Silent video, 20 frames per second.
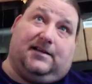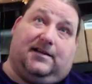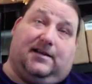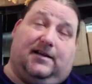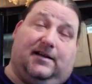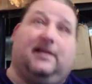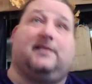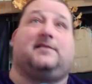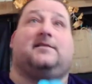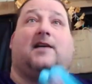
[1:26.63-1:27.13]

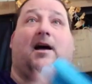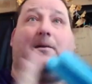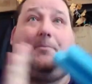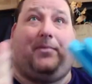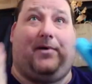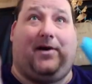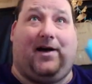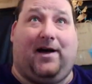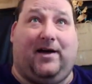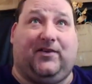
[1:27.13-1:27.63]
it's not
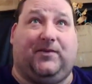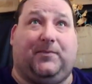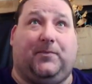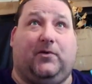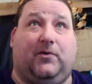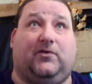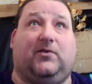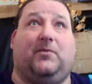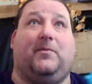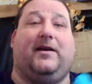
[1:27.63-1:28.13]
possible
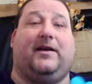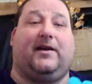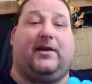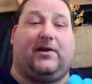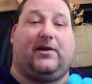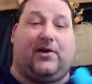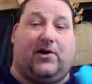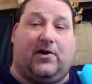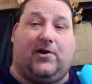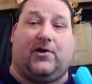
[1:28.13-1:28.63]
to make a
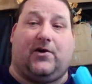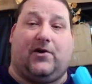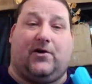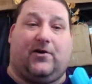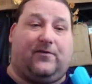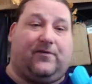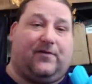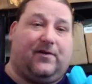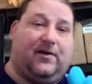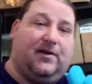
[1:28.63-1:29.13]

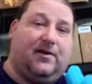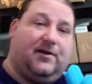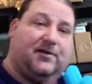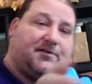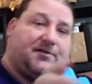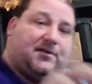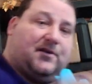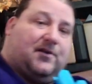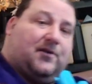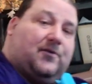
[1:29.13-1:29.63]
curve.
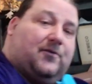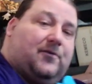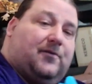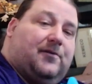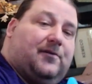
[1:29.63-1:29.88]
So